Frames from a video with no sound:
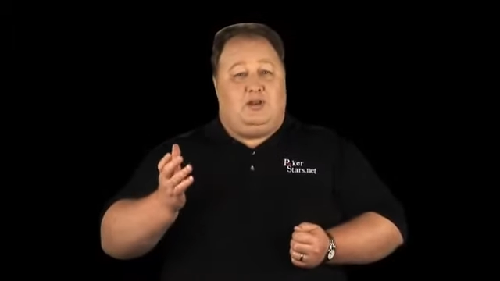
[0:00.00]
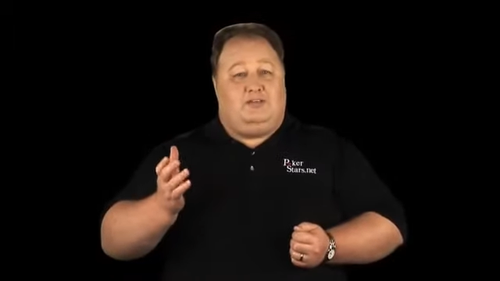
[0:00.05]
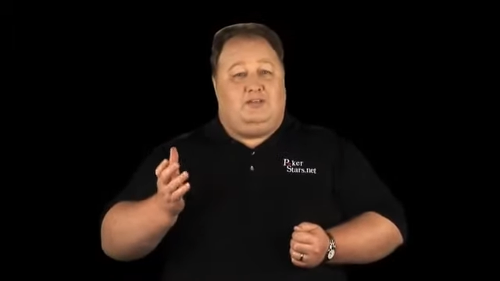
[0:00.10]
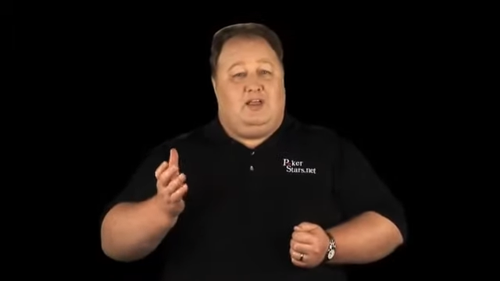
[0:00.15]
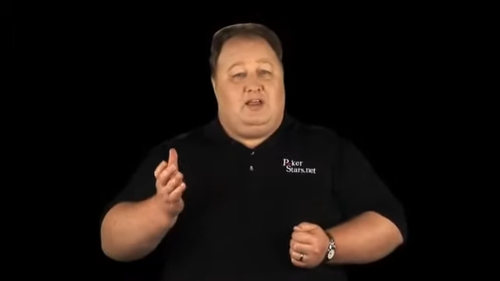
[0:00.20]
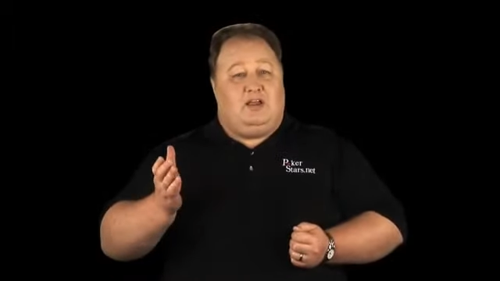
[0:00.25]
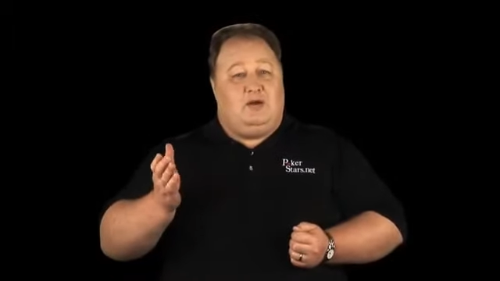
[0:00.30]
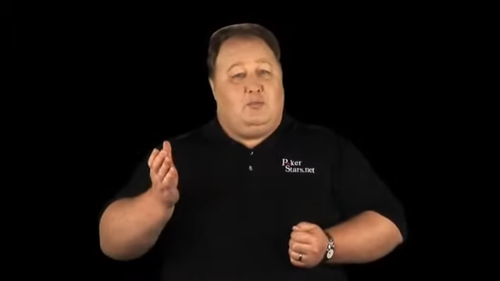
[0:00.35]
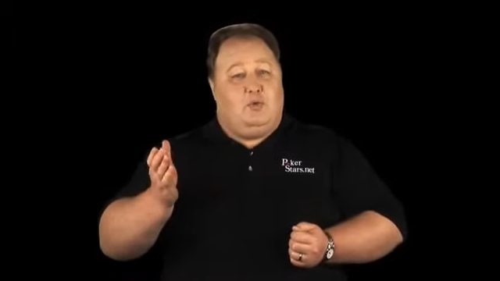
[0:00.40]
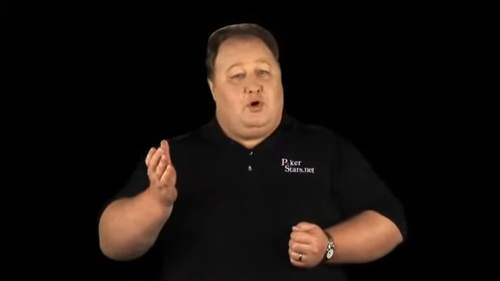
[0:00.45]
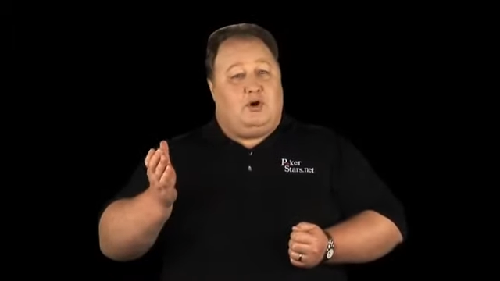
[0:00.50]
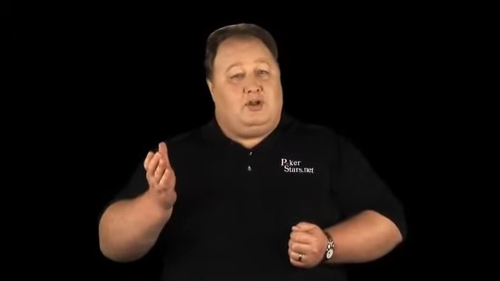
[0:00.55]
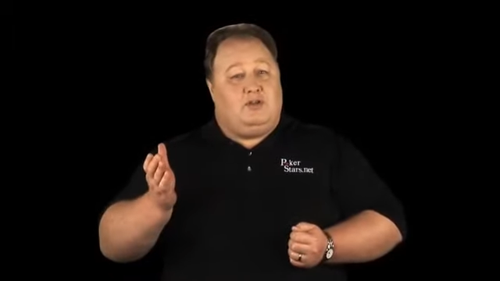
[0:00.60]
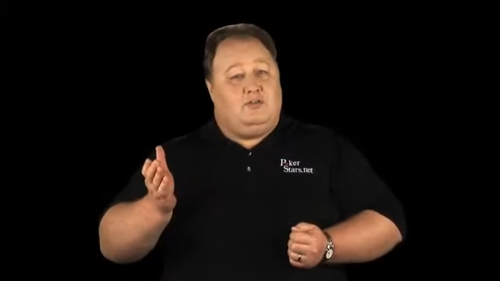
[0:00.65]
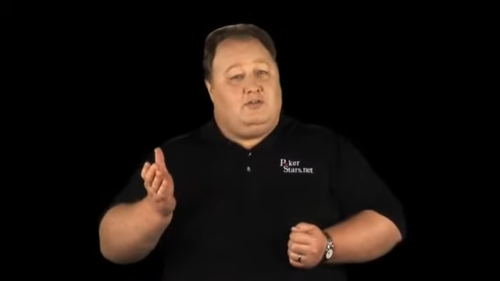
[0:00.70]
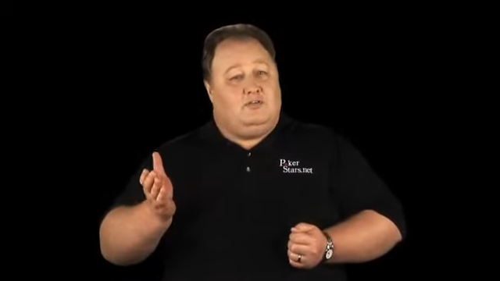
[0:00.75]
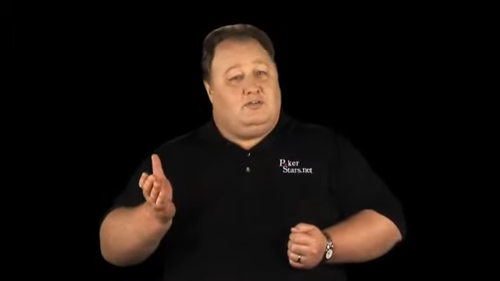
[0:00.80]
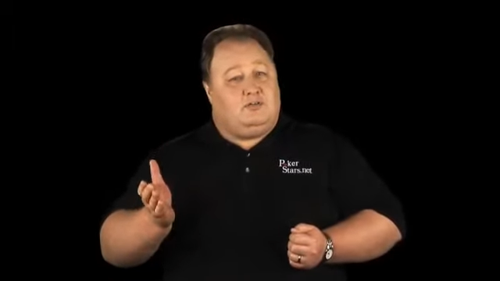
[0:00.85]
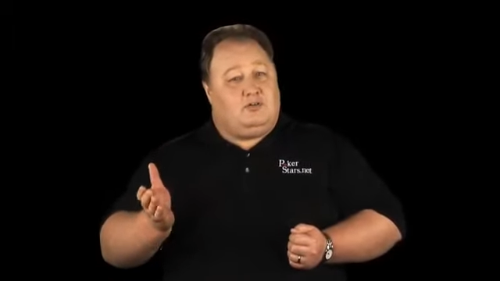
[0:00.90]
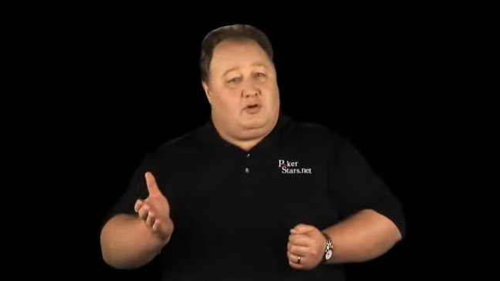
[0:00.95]
to take a more
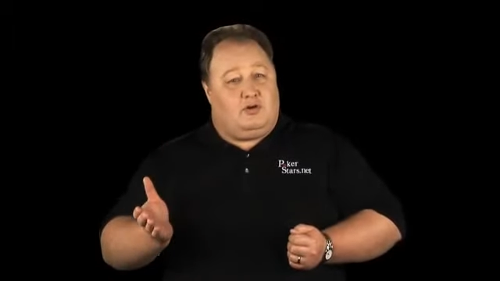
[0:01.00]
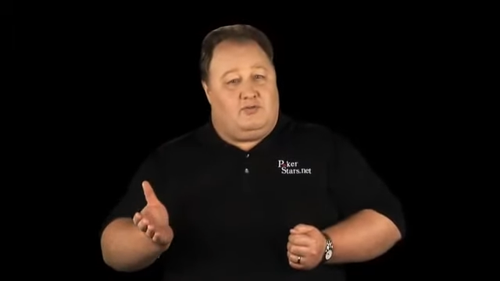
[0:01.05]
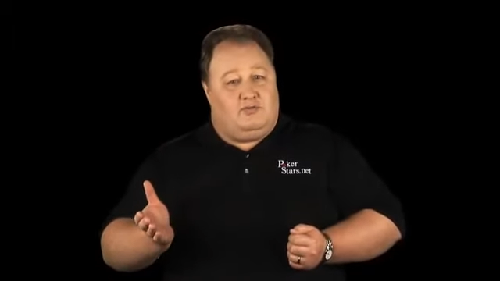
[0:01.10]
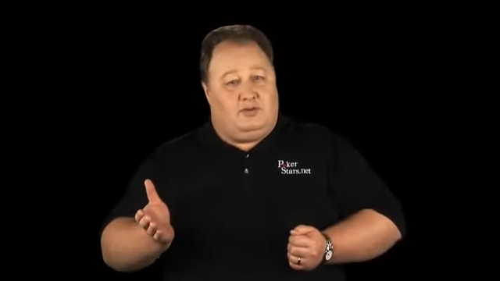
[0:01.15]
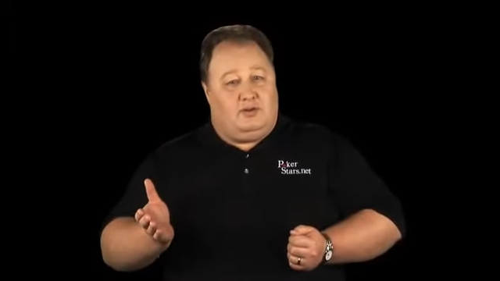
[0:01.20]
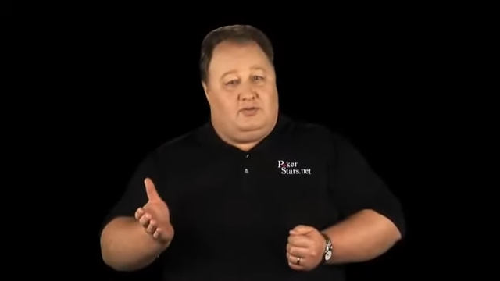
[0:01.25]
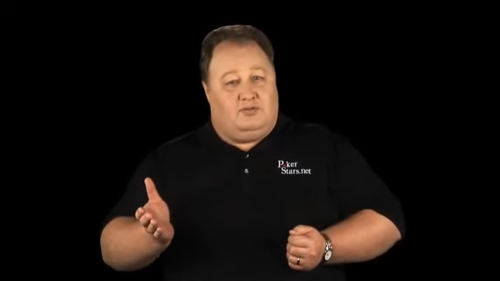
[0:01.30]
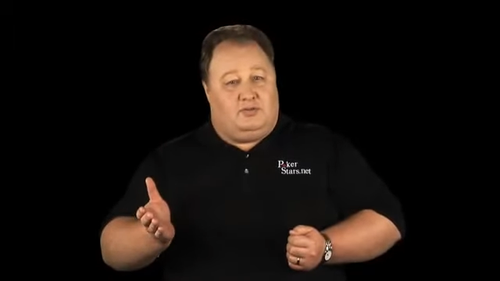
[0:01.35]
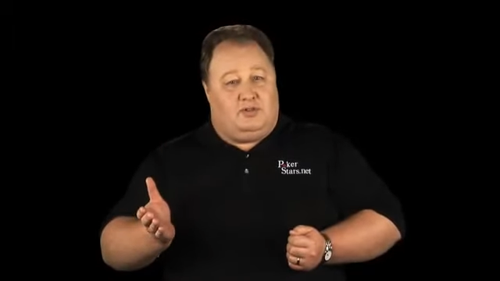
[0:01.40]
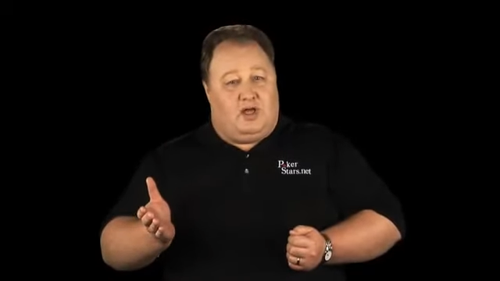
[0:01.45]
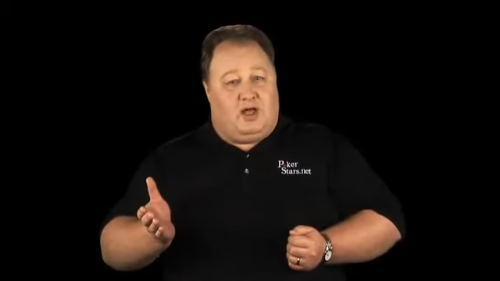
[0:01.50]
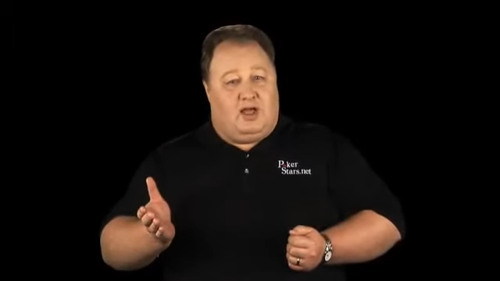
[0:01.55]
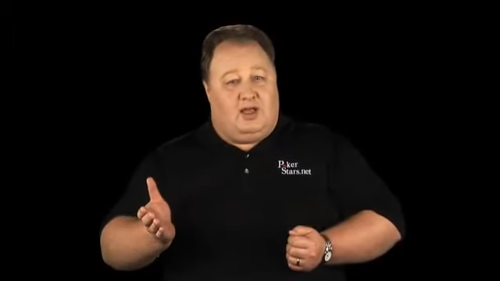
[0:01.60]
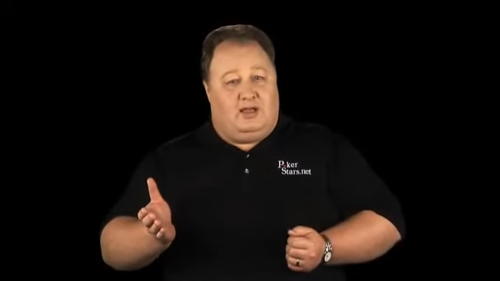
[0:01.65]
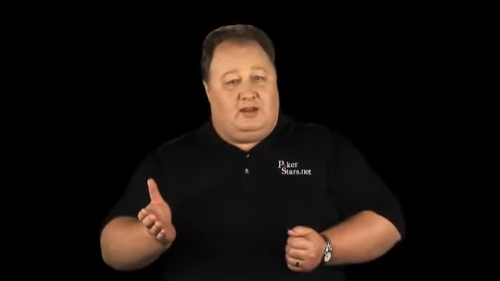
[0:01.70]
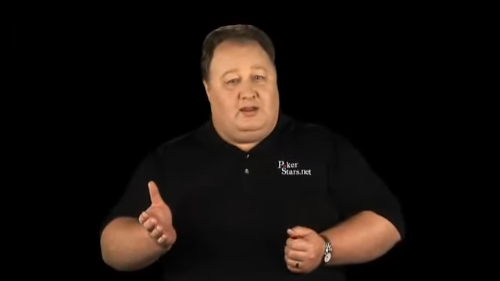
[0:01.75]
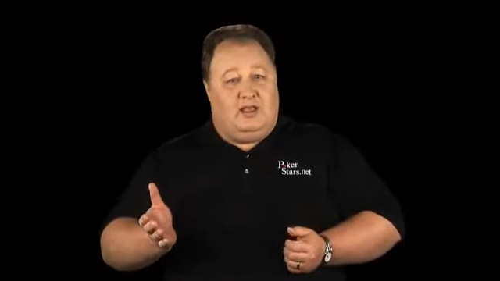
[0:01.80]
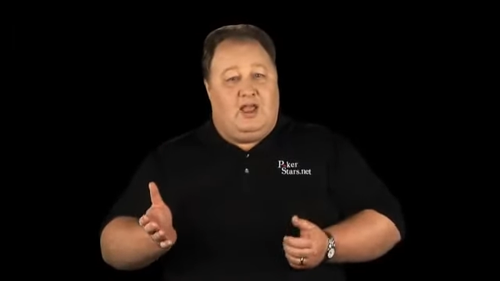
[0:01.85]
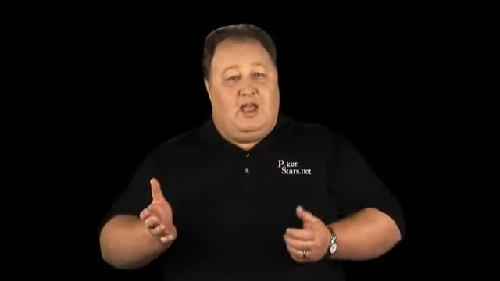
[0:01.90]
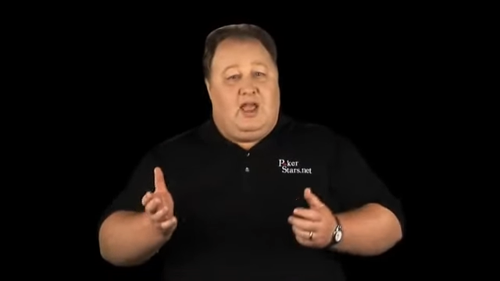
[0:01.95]
conservative
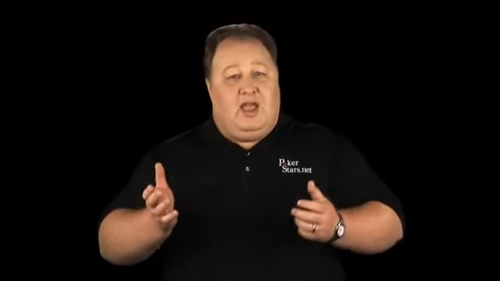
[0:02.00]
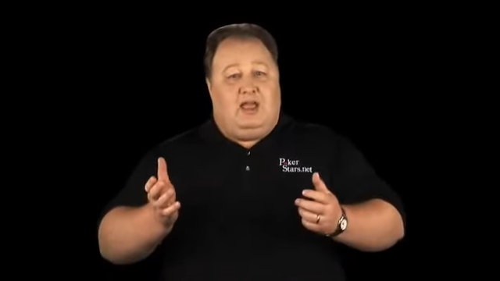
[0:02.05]
line